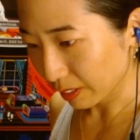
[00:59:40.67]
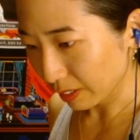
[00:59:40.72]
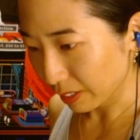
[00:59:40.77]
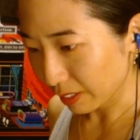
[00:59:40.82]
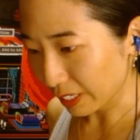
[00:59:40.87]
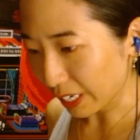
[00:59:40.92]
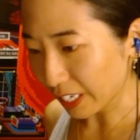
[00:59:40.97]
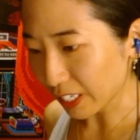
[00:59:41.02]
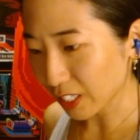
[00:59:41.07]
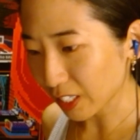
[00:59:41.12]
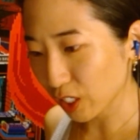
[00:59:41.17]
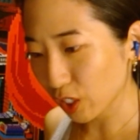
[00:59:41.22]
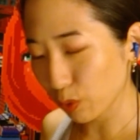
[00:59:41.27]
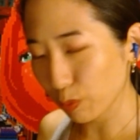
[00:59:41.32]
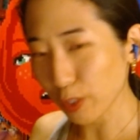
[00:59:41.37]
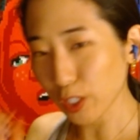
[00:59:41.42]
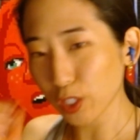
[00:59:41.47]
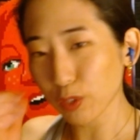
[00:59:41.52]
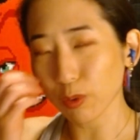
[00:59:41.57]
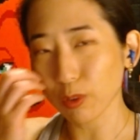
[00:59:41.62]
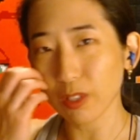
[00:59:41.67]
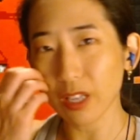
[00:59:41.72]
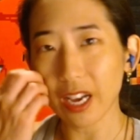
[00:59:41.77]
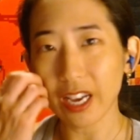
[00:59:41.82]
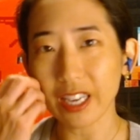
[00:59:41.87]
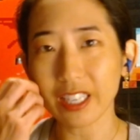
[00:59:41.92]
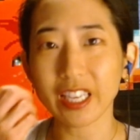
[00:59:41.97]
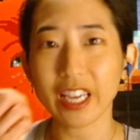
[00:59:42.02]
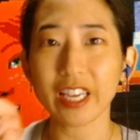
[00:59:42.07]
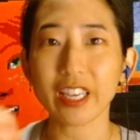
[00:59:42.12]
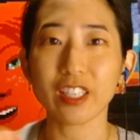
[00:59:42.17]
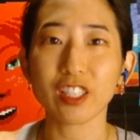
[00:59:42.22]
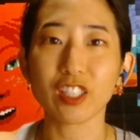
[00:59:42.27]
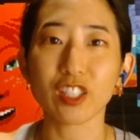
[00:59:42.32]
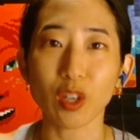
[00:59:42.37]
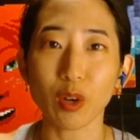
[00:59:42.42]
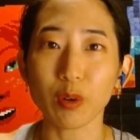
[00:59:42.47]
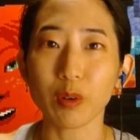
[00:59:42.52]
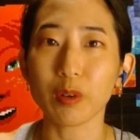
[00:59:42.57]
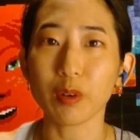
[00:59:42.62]
Yes, Swiss roulade cake,
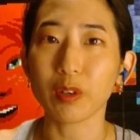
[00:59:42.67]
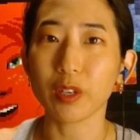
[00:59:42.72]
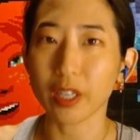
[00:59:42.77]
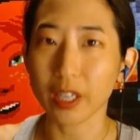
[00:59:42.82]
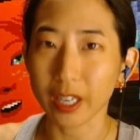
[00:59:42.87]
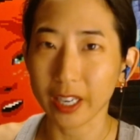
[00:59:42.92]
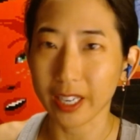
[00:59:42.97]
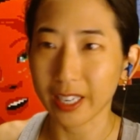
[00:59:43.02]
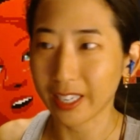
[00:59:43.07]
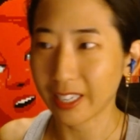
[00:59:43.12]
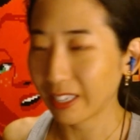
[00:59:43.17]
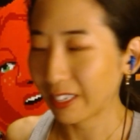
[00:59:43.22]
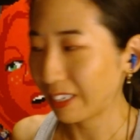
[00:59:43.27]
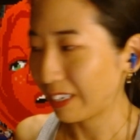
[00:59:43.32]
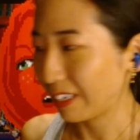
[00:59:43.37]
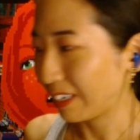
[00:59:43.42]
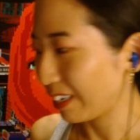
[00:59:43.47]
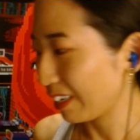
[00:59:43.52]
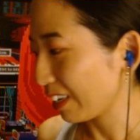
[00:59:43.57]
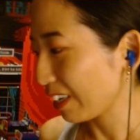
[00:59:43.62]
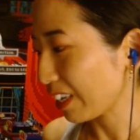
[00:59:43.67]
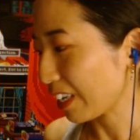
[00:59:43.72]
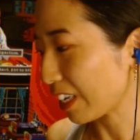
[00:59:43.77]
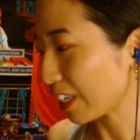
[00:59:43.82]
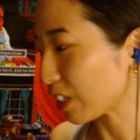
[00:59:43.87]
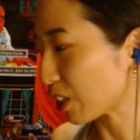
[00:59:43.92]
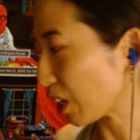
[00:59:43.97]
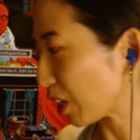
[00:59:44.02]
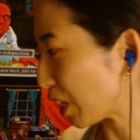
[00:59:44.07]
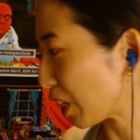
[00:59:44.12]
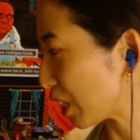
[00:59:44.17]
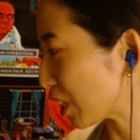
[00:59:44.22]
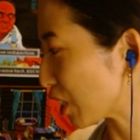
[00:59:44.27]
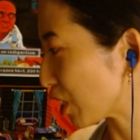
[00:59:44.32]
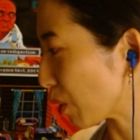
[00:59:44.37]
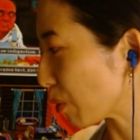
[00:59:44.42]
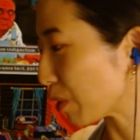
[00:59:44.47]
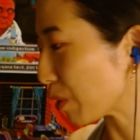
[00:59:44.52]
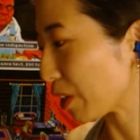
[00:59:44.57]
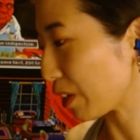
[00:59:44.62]
so good. It's
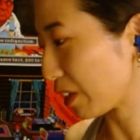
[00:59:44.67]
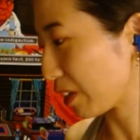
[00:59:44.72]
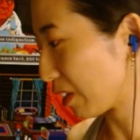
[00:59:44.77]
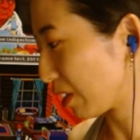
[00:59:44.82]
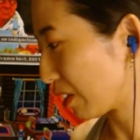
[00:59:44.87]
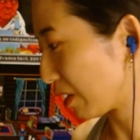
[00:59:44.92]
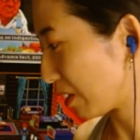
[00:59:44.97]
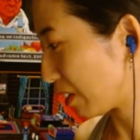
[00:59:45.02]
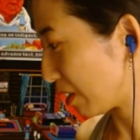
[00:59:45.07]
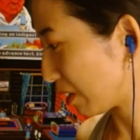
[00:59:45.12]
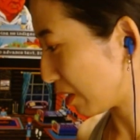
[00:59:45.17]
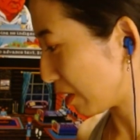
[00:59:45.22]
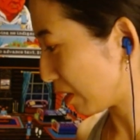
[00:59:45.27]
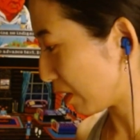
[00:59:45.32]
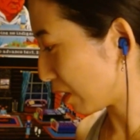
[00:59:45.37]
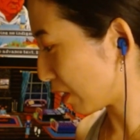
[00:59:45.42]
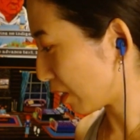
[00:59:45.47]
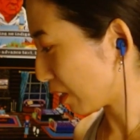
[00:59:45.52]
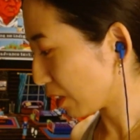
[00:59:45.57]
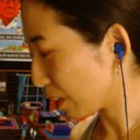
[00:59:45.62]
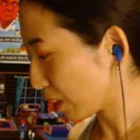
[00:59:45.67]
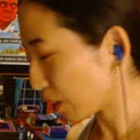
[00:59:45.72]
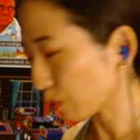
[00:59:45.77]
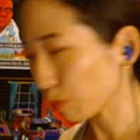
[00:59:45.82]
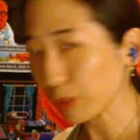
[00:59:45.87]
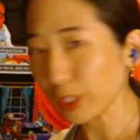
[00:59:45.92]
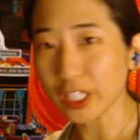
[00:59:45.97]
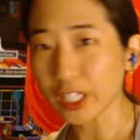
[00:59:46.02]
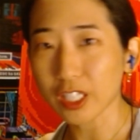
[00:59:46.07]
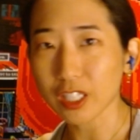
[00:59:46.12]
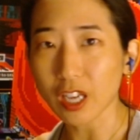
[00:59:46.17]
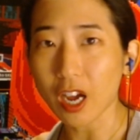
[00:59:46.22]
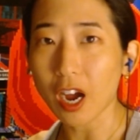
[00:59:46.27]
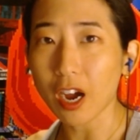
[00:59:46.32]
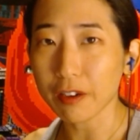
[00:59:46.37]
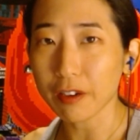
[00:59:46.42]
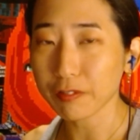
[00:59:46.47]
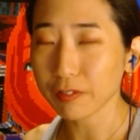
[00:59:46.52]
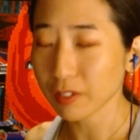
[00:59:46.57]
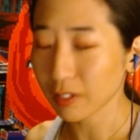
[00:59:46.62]
so good. Really
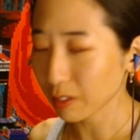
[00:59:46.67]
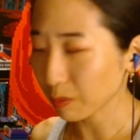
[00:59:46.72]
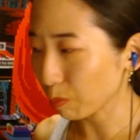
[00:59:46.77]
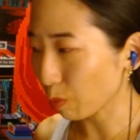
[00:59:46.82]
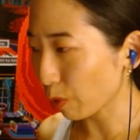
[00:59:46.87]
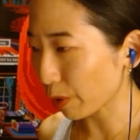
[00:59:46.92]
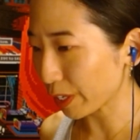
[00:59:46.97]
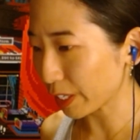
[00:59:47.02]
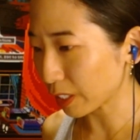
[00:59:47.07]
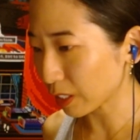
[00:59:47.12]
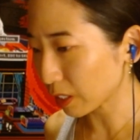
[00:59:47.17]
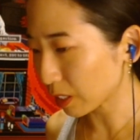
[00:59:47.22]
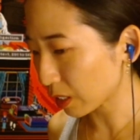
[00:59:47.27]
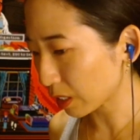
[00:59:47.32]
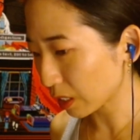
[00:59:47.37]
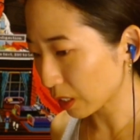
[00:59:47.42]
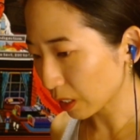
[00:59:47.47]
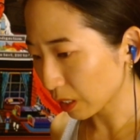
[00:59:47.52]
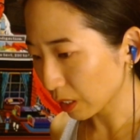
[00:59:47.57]
soft, moist.